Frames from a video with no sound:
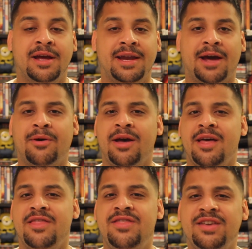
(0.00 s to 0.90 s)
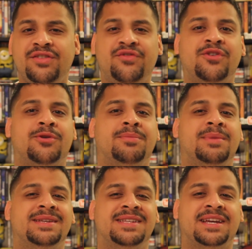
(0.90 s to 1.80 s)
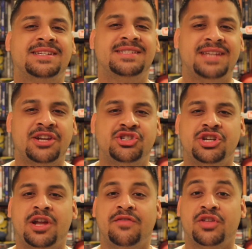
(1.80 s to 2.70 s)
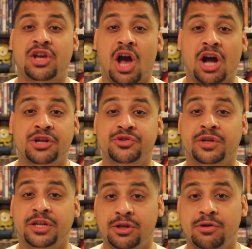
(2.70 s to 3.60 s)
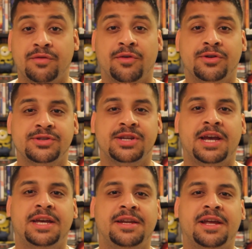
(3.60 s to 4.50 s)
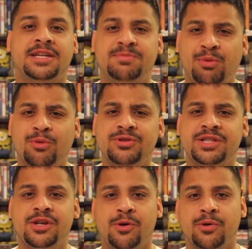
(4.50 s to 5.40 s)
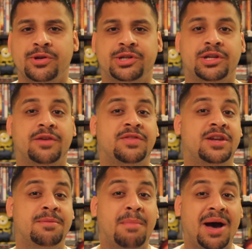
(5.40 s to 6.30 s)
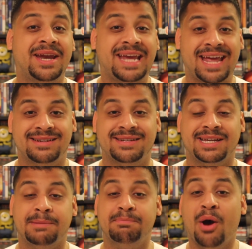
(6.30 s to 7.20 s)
Now, this film is an extension of the Conjuring universe and explores the origin of the demonic entity